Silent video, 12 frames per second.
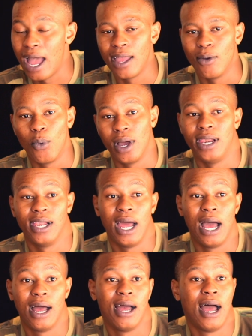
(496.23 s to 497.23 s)
I well,
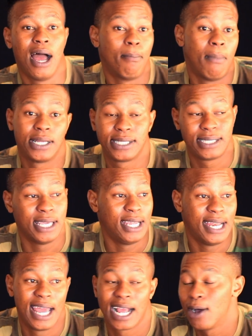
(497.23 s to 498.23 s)
I must say,
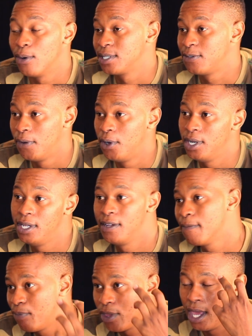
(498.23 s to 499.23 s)
like I was very
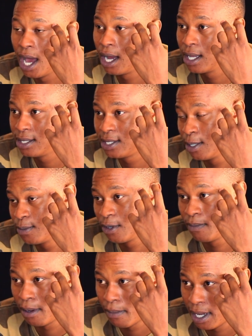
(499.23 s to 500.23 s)
young in terms
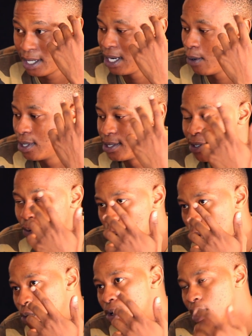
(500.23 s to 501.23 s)
of my mind. I wasn't
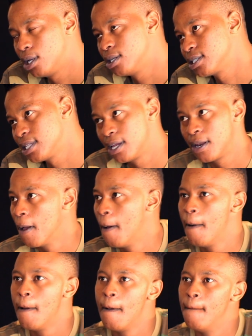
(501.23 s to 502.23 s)
woke. You understand?
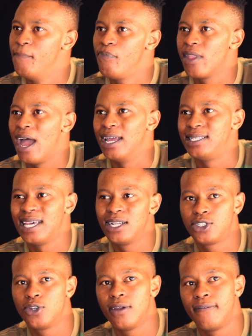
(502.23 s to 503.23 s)
I
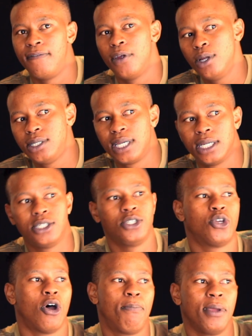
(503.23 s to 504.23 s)
touched on a very touchy
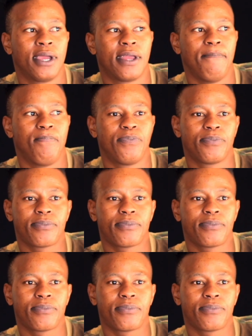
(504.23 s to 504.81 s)
topic.